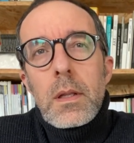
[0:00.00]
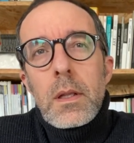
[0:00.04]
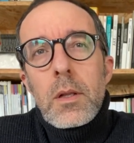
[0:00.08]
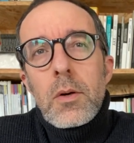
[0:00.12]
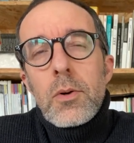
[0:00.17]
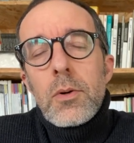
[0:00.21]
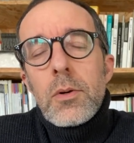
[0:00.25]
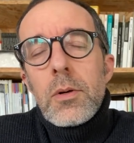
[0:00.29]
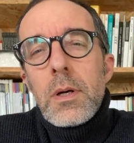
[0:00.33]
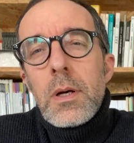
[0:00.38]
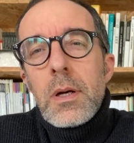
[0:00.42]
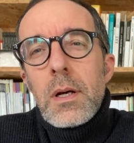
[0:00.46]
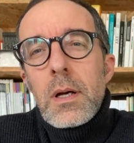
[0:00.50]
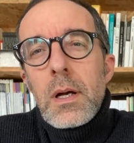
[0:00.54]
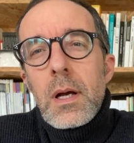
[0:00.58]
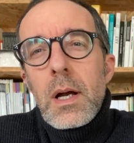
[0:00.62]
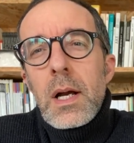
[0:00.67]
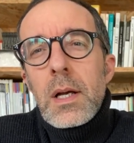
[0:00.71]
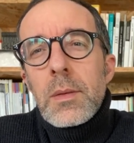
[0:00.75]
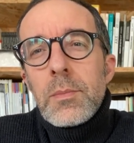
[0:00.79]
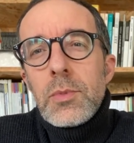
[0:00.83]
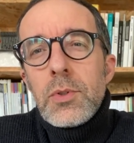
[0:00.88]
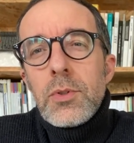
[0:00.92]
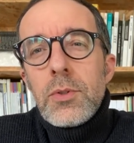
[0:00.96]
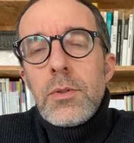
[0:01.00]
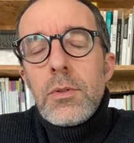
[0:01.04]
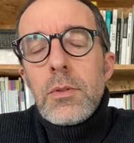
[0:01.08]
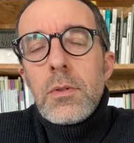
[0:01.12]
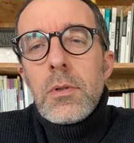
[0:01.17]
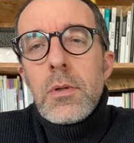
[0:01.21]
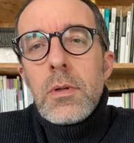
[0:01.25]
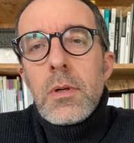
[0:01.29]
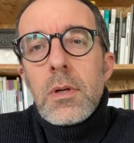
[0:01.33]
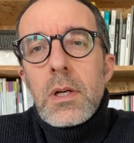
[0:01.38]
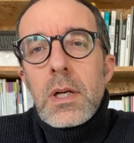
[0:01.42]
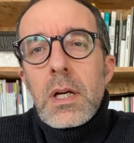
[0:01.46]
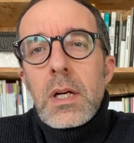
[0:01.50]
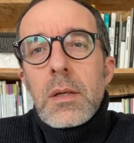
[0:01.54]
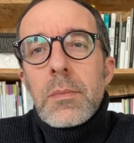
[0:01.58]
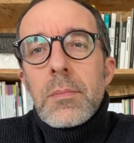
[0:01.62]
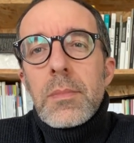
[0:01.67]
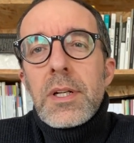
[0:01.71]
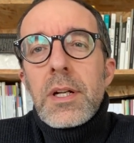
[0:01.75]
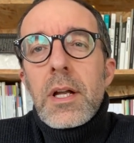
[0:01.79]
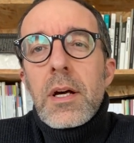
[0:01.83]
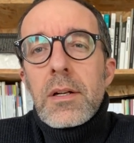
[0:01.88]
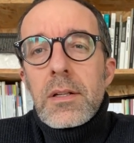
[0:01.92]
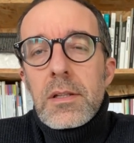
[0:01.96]
Hello, I'm Nuno, I'm
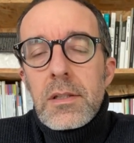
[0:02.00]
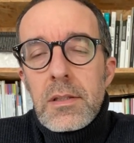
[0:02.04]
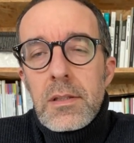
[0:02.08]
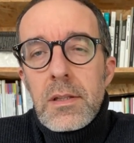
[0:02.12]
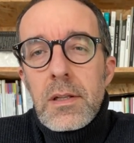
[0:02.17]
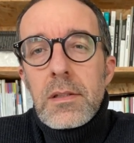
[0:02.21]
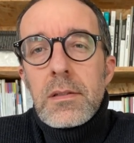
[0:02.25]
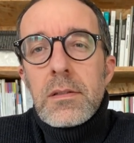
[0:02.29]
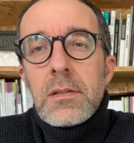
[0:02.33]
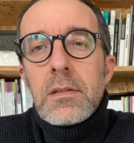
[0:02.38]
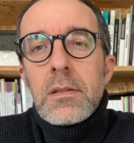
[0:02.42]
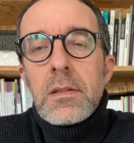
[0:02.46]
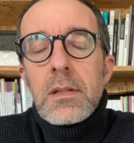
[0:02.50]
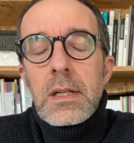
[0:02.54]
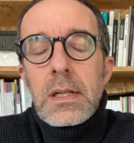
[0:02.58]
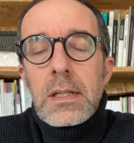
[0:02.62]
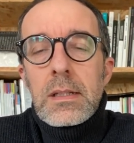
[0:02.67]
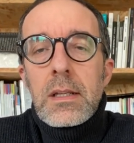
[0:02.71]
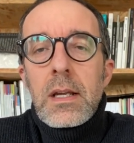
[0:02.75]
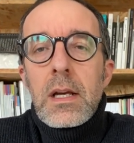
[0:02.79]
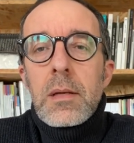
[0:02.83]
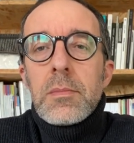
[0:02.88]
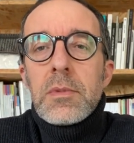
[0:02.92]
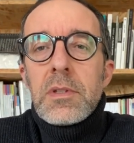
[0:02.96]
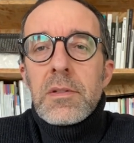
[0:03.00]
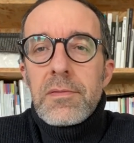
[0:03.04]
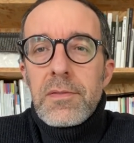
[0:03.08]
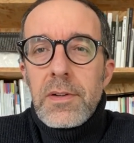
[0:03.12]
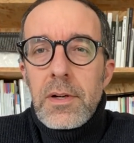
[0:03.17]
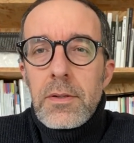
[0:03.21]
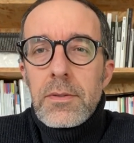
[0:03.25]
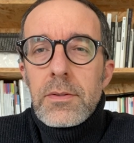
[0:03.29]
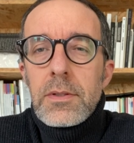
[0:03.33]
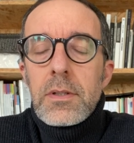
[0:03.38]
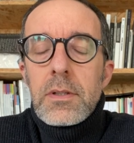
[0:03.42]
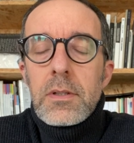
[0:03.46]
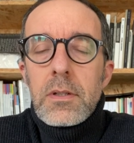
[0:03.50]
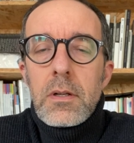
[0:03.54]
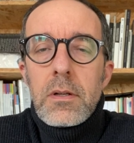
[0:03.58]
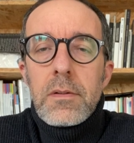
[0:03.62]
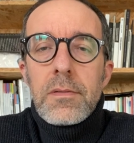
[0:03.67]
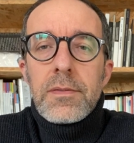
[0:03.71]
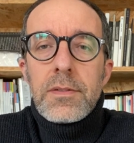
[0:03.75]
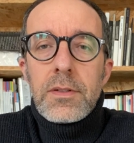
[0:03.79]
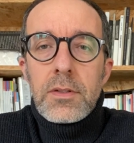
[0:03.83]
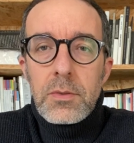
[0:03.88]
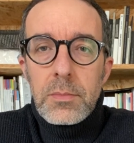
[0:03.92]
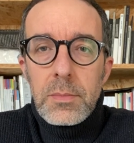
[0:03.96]
an architect and I'm the founder
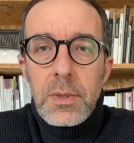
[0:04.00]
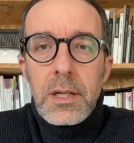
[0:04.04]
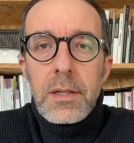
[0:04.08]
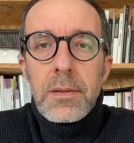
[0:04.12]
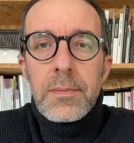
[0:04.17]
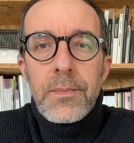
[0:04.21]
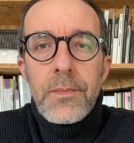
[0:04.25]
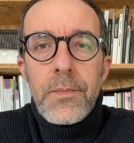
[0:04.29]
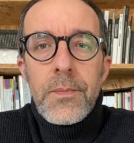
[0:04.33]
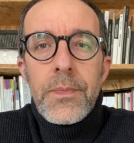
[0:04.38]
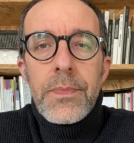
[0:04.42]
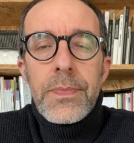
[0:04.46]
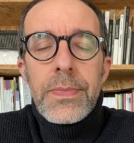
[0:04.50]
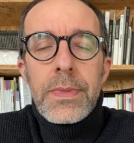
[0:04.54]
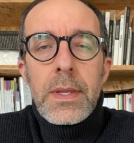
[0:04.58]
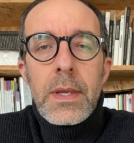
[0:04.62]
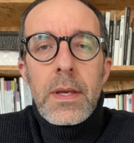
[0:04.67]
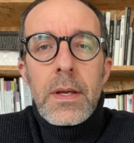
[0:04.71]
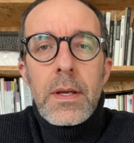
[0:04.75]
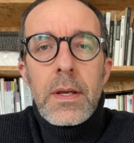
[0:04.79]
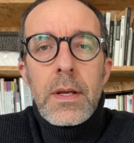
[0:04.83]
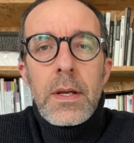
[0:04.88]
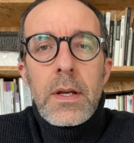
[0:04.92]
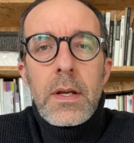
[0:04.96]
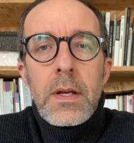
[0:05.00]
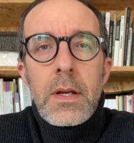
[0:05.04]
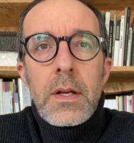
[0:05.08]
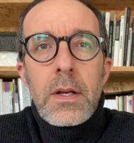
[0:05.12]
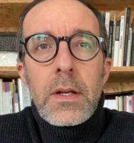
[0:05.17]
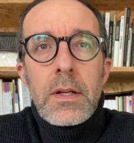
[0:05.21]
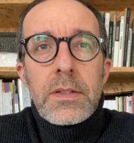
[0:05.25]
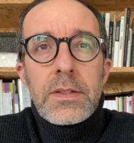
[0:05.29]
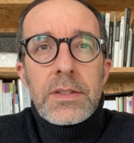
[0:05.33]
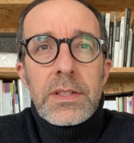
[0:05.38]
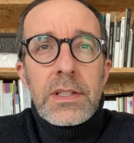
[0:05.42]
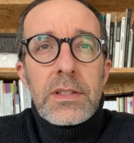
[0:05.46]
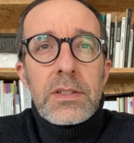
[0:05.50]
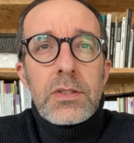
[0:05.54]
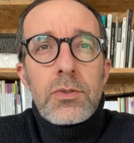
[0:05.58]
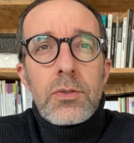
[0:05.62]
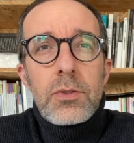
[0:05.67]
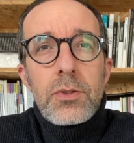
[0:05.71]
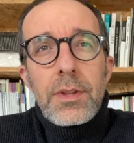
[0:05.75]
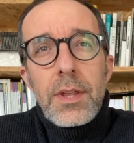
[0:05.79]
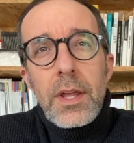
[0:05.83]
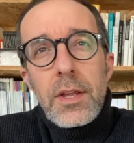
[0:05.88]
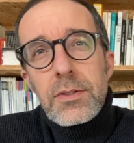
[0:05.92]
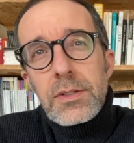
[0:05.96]
of Numa. Since
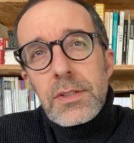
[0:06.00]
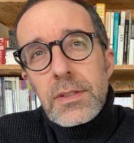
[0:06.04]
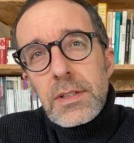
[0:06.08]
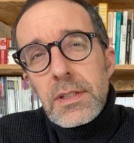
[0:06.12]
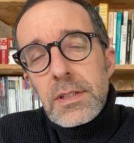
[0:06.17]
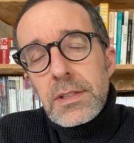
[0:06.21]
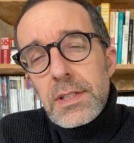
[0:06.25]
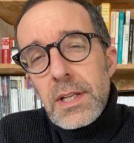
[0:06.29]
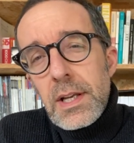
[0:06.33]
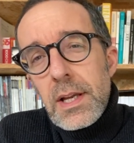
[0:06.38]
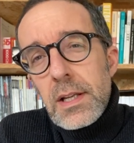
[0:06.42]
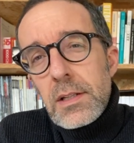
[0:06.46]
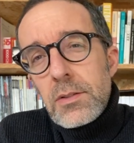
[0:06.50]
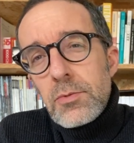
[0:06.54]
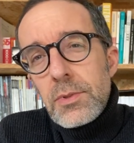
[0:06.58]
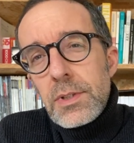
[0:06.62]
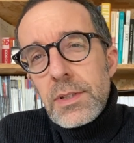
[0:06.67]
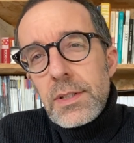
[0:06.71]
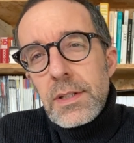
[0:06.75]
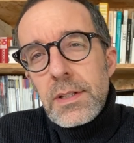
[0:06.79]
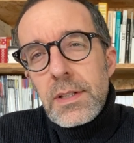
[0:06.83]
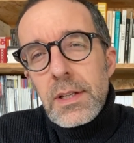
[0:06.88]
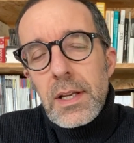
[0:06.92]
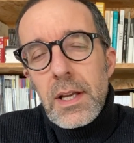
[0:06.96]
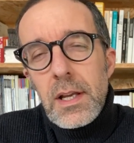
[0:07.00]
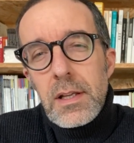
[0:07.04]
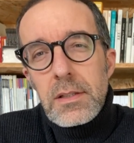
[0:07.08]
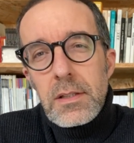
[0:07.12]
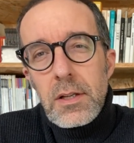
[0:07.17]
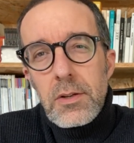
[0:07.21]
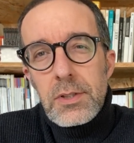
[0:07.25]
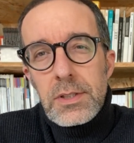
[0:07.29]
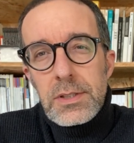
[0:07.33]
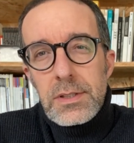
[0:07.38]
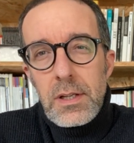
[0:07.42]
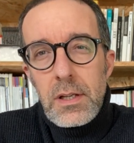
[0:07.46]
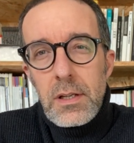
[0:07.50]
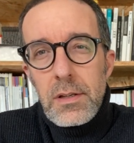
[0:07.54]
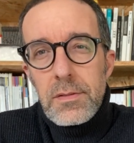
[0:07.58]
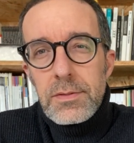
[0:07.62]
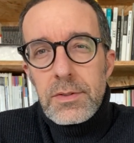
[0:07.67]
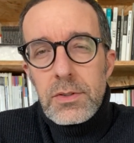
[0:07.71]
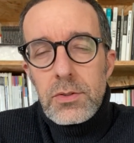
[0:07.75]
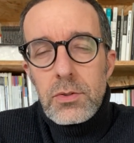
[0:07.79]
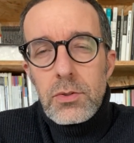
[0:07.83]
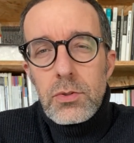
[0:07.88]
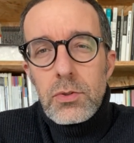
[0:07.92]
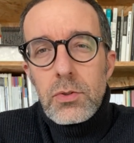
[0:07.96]
2010, we dedicate
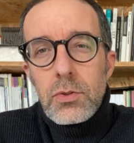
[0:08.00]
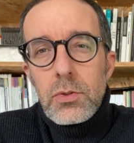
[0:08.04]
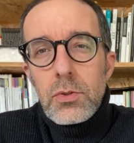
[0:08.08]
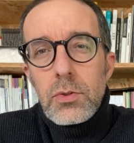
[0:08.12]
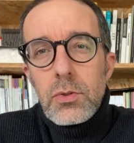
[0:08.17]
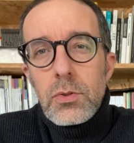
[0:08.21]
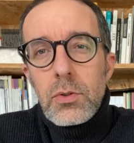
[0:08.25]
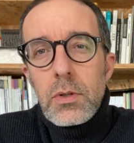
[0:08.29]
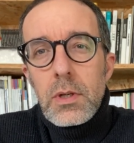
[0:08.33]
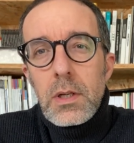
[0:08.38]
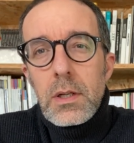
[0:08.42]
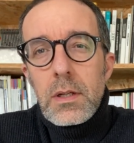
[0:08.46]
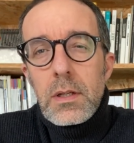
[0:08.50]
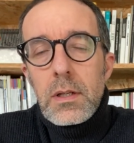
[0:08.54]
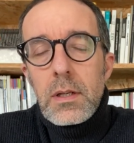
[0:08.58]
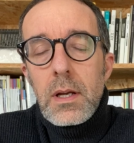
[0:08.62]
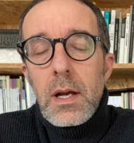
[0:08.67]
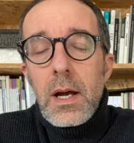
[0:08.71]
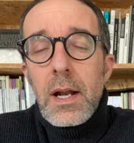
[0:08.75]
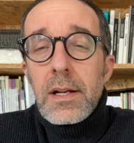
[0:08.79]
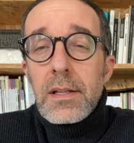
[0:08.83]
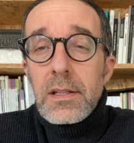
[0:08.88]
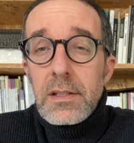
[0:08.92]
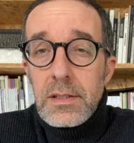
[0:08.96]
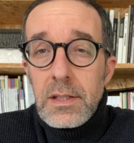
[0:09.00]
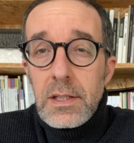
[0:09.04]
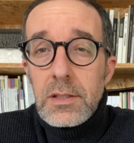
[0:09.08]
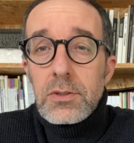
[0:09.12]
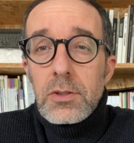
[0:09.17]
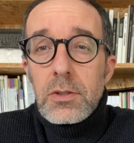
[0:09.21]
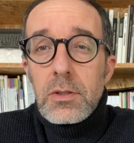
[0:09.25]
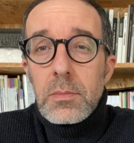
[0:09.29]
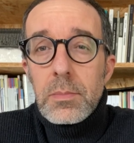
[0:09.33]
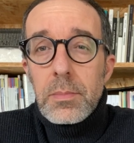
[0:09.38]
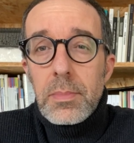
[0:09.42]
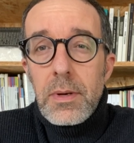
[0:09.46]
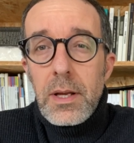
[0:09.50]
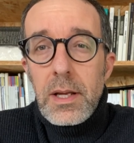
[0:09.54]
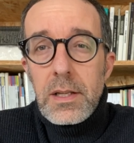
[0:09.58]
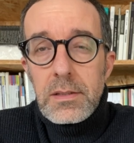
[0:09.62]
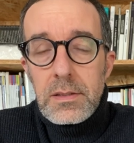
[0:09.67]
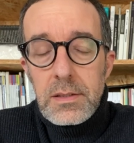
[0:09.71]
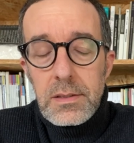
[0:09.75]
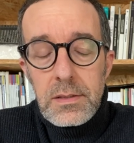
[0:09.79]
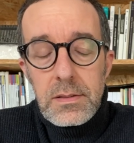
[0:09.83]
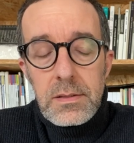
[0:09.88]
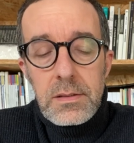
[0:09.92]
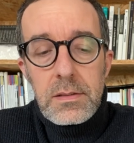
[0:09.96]
ourselves to architectural
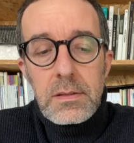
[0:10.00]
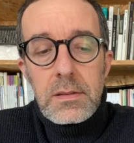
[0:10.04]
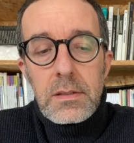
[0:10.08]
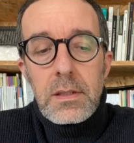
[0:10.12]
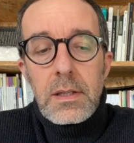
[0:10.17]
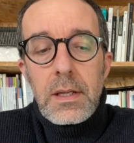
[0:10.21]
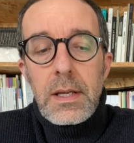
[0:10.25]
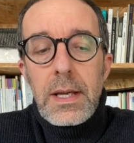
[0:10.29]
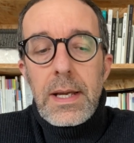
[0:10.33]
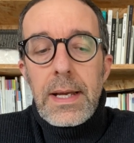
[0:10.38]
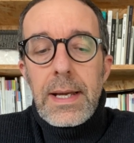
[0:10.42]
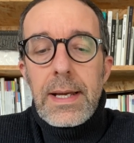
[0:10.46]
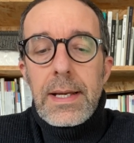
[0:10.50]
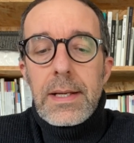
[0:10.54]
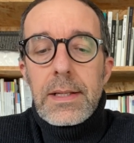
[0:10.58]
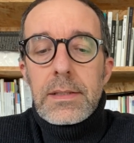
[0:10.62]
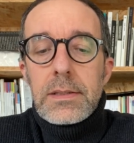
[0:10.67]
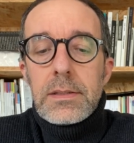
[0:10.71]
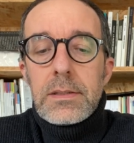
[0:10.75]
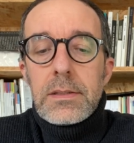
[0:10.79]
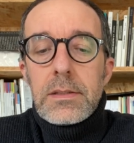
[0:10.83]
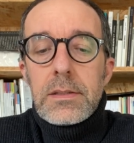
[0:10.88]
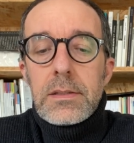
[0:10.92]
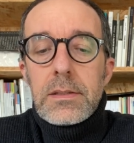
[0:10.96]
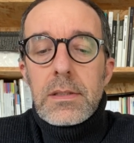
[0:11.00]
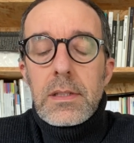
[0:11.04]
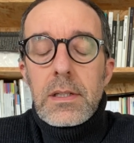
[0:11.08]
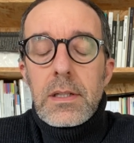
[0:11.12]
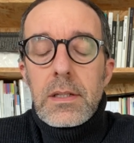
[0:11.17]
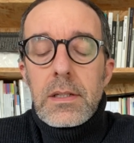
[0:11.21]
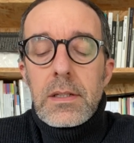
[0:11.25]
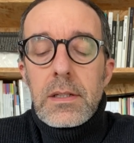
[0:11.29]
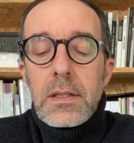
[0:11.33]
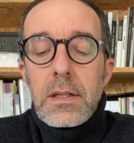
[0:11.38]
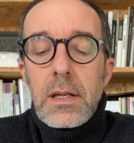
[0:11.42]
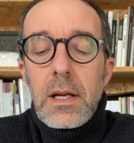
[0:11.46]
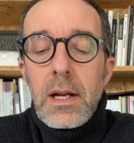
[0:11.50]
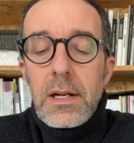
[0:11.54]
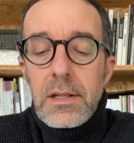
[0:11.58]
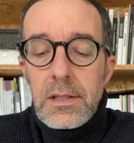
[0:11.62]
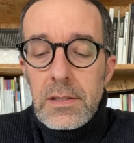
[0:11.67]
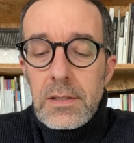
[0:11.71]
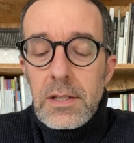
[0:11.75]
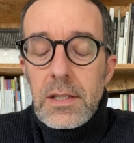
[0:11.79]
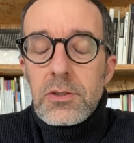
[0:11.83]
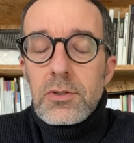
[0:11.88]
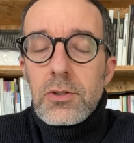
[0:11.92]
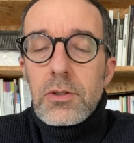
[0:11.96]
practice and
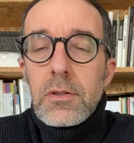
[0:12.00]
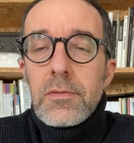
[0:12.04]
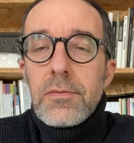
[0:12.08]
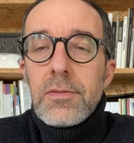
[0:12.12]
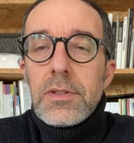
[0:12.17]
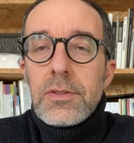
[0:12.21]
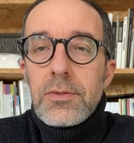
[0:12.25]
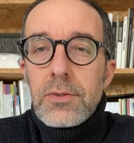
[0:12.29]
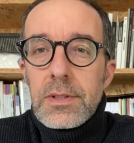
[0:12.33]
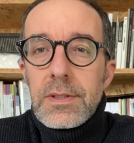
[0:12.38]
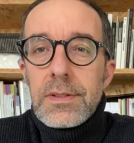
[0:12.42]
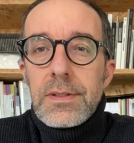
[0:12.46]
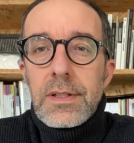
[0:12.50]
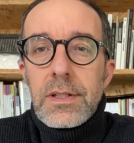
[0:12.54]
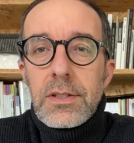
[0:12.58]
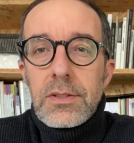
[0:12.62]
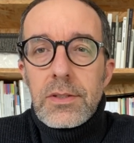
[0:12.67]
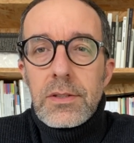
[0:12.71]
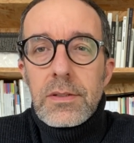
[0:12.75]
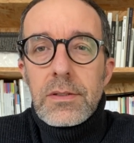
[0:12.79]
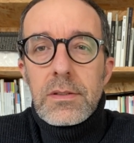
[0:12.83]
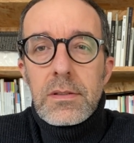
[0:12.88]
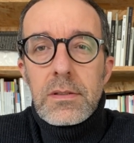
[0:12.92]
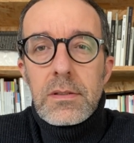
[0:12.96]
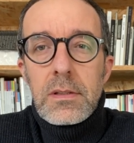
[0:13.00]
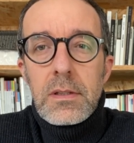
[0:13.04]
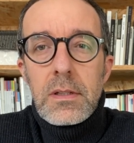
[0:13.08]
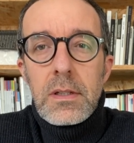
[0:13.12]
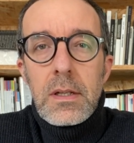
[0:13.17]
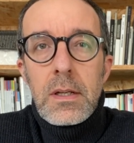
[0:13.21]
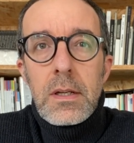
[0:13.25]
architectural visualizations.